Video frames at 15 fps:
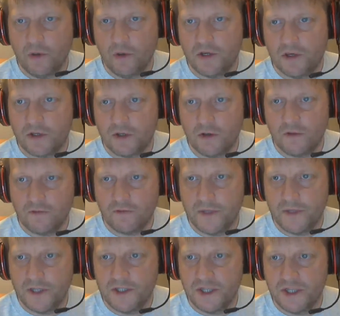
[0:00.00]
key point I
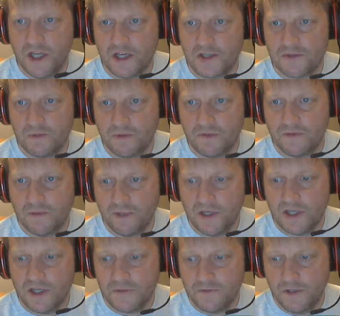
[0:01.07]
got from EGX with
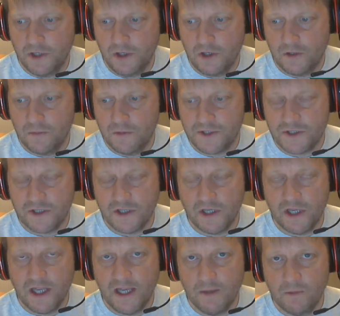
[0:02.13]
the PSVR was
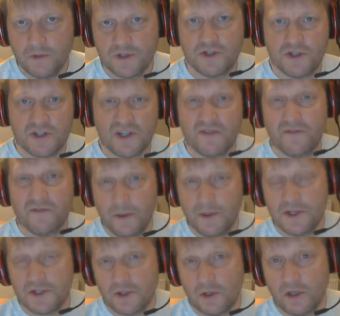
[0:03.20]
that it was just a
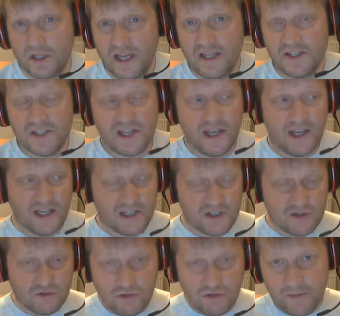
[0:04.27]
very solid headset,
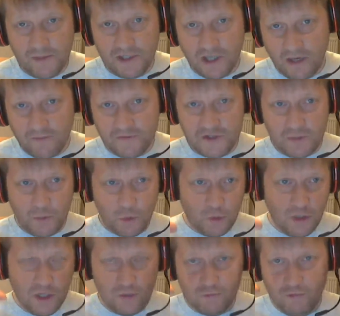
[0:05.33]
extremely
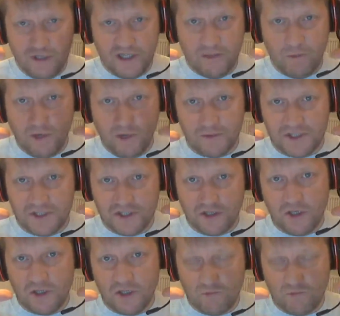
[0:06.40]
comfortable, really well
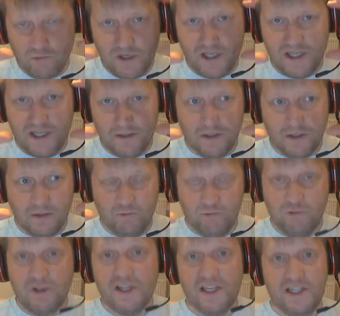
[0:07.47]
designed, really
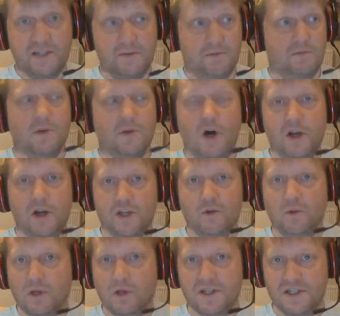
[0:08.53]
high
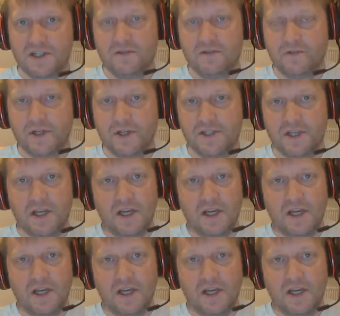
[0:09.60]
quality device.